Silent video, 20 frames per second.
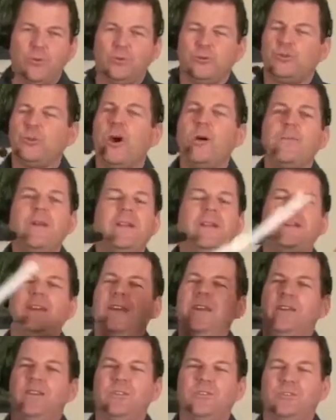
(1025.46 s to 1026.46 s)
drumming
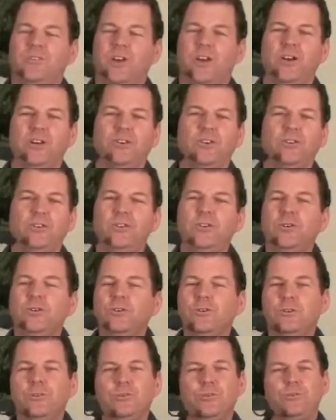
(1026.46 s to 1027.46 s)
is a
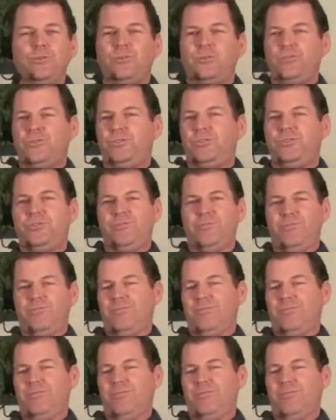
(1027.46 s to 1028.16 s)
huge,